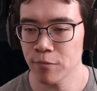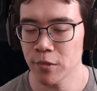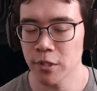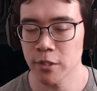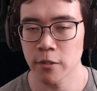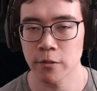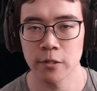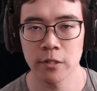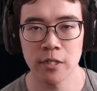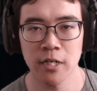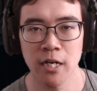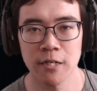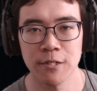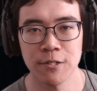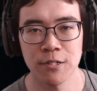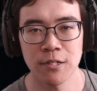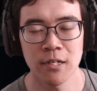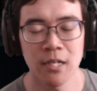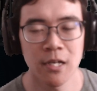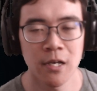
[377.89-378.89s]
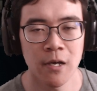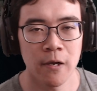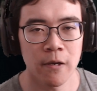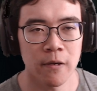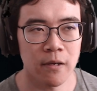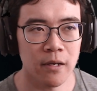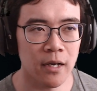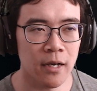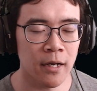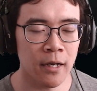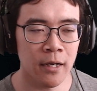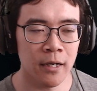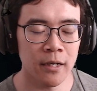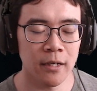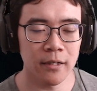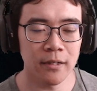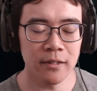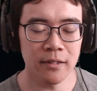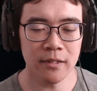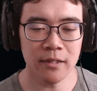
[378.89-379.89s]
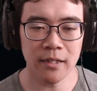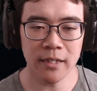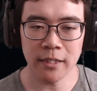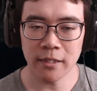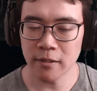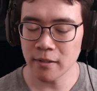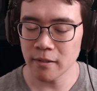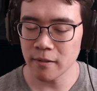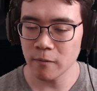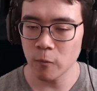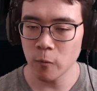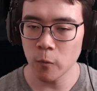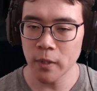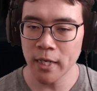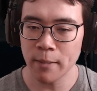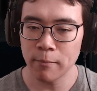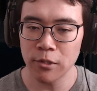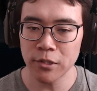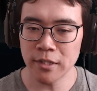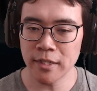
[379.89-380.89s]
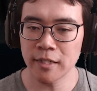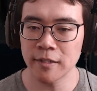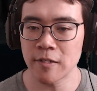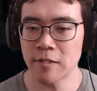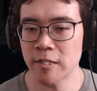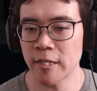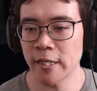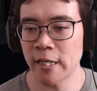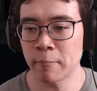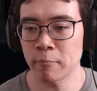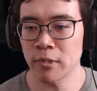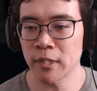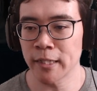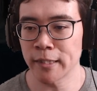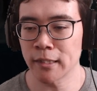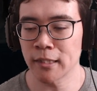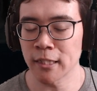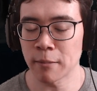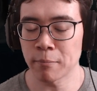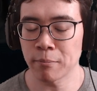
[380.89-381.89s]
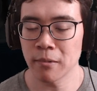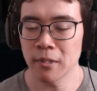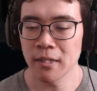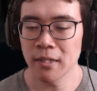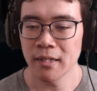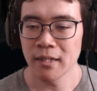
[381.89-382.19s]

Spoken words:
They're not, like, when I'm looking at this gameplay clip,